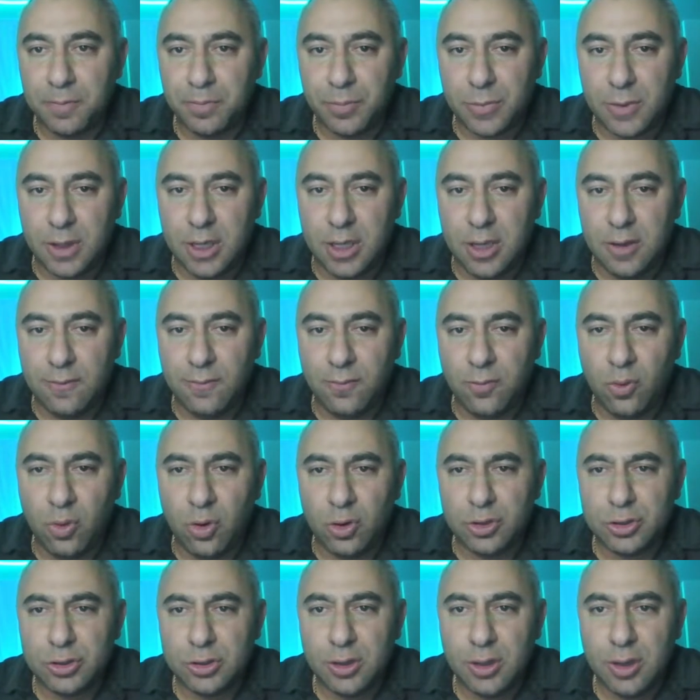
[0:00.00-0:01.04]

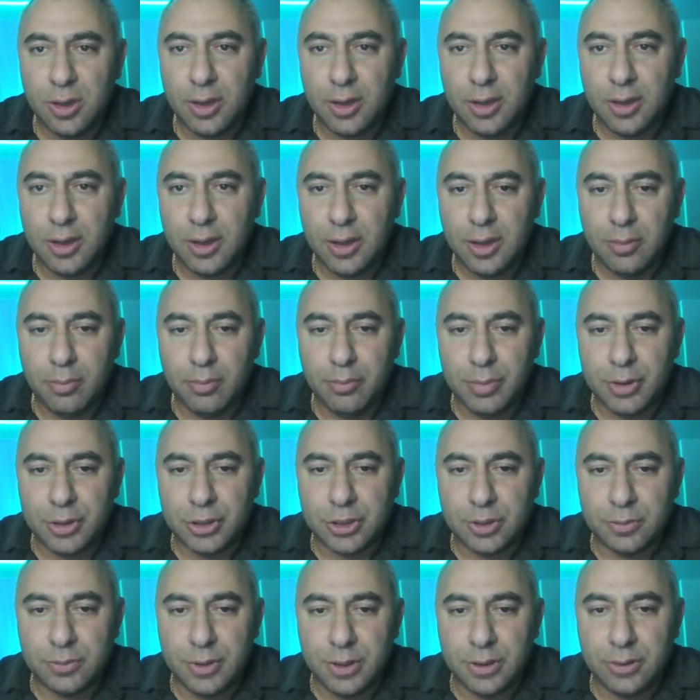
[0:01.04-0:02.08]
e4,
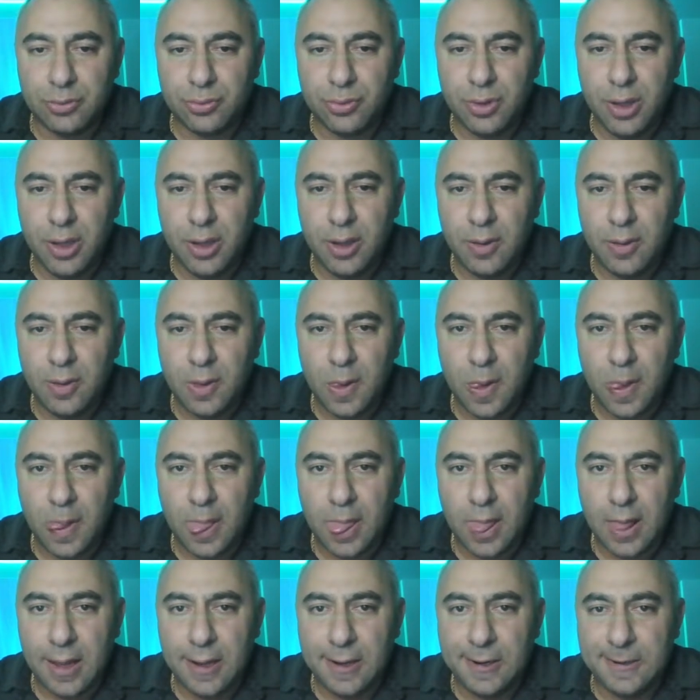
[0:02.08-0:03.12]
bishop d3,
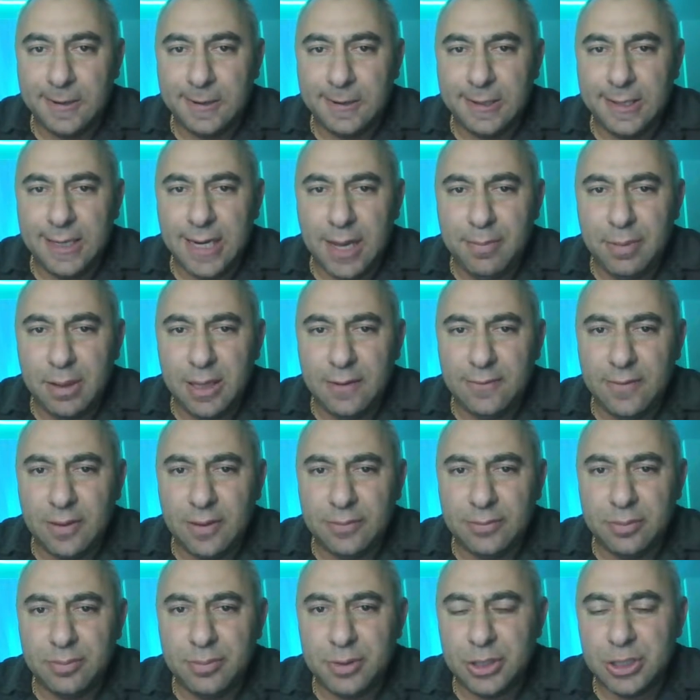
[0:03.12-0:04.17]
and I believe
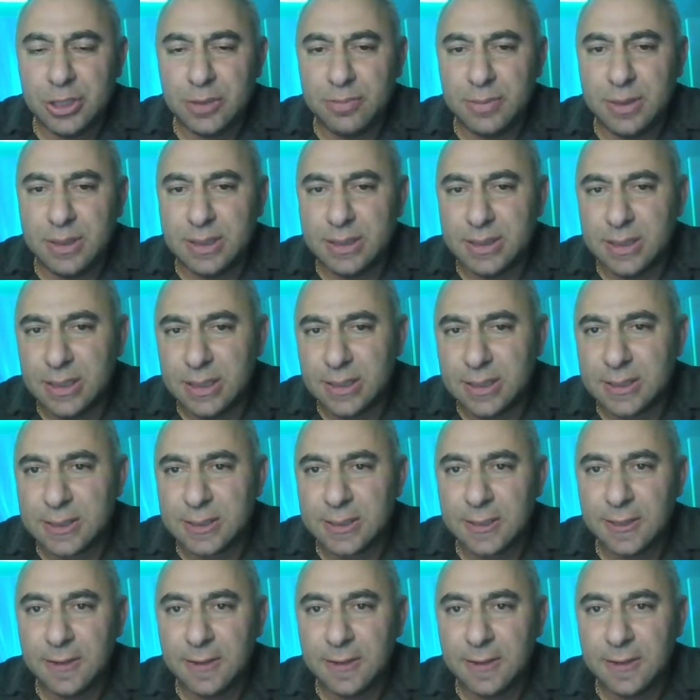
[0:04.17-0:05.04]
after bishop d6,